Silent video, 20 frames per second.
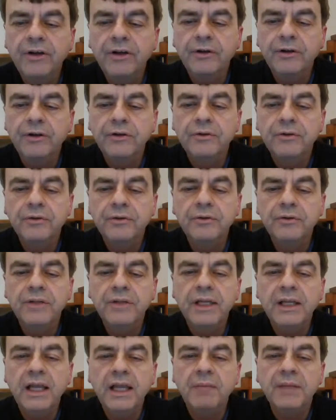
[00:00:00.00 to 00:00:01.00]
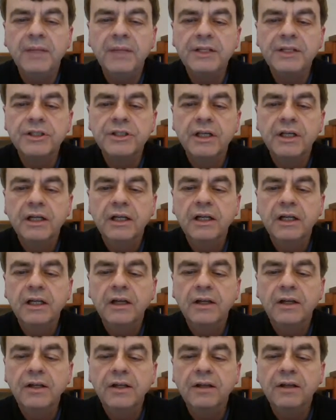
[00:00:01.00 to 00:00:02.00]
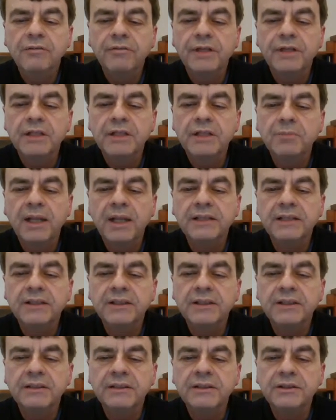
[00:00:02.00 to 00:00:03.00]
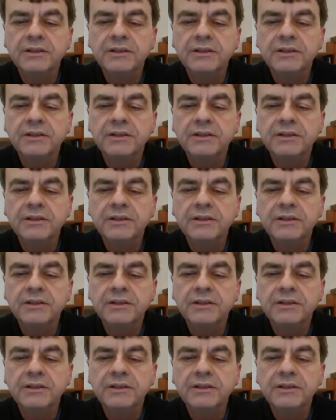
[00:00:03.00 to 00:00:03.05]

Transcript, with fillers: on through the image, looking for these places